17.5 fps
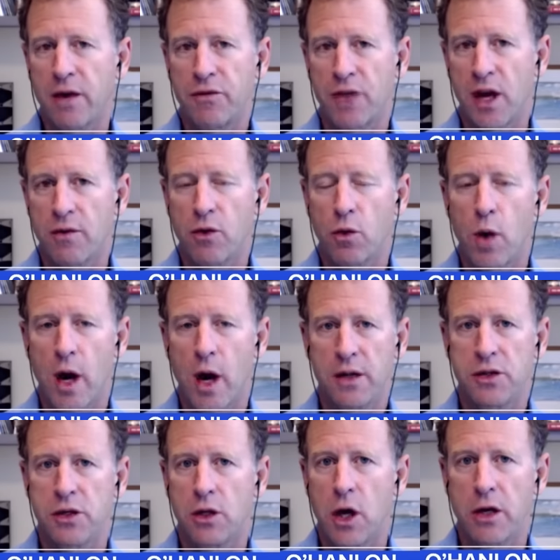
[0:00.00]
If they ever
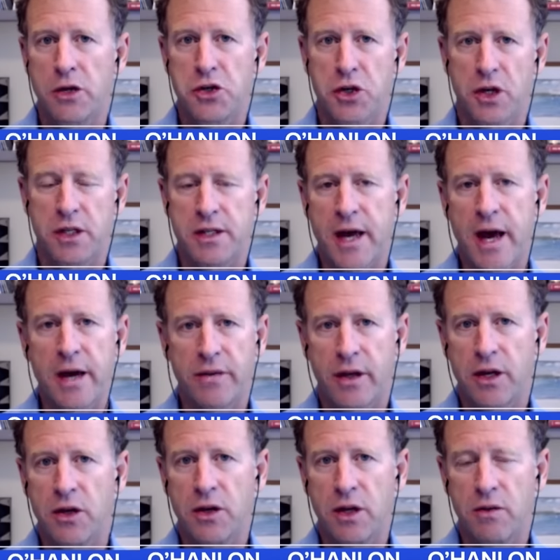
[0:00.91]
wanted to launch an attack,
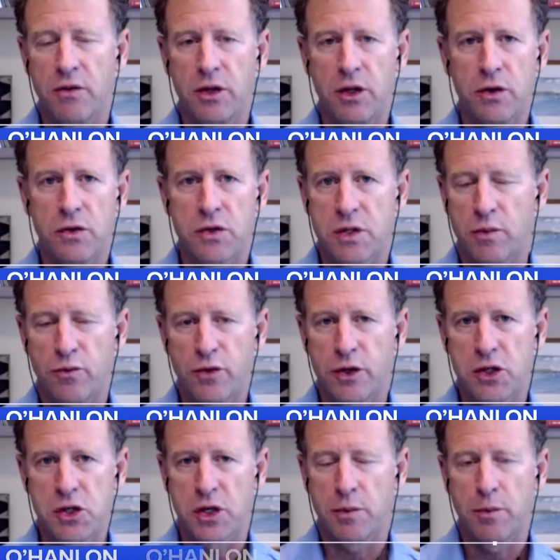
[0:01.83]
they could even use some
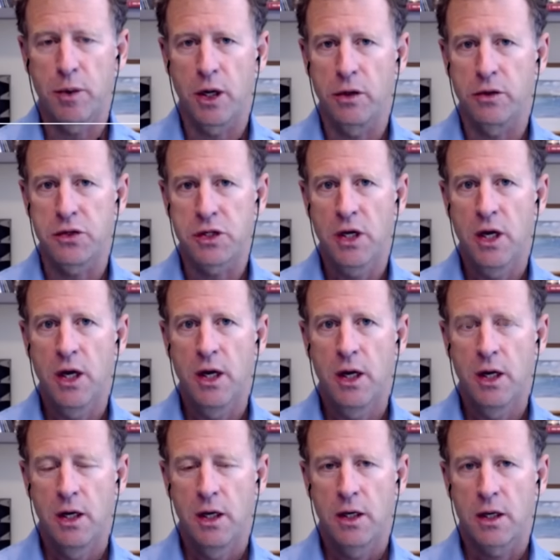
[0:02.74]
fishing boats
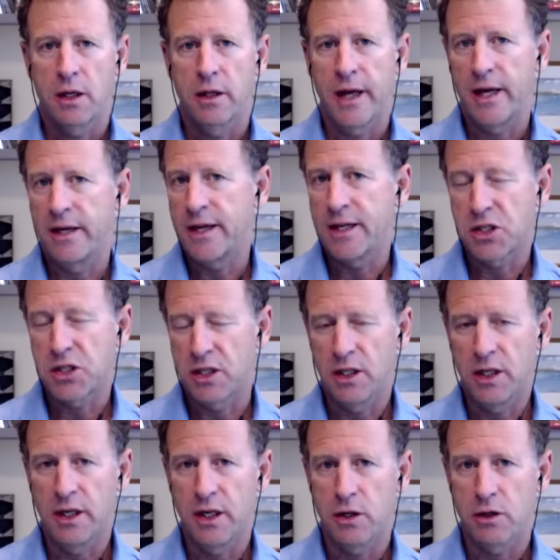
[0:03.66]

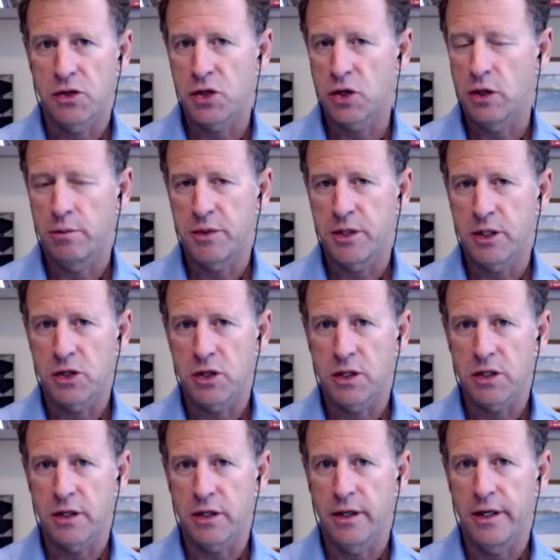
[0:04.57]
clandestinely or
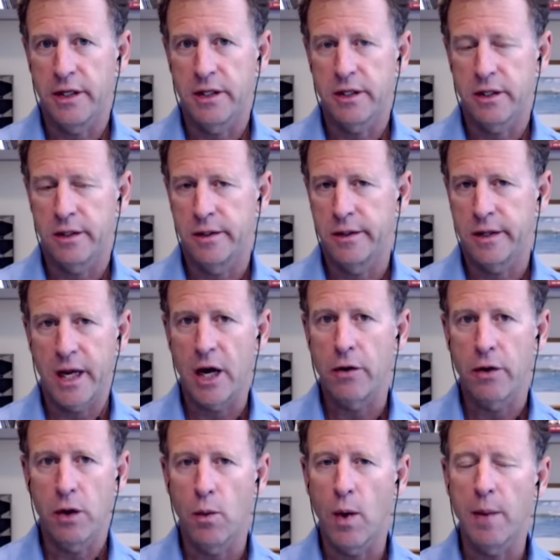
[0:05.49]
surreptitiously to
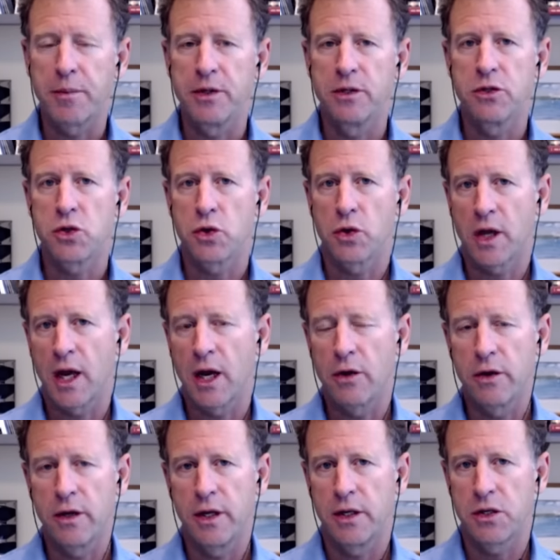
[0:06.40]
carry weapons or
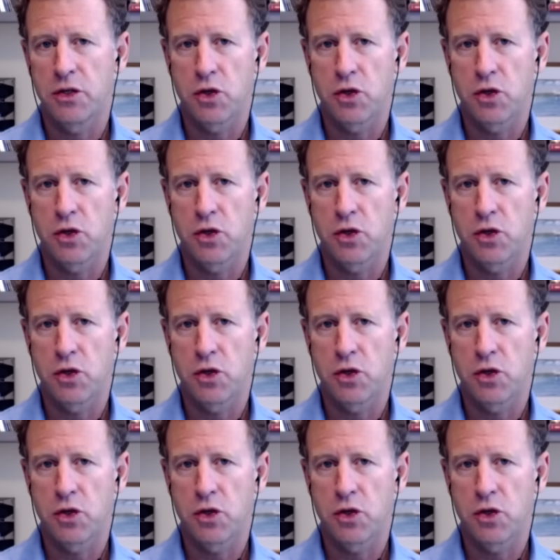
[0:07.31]
carry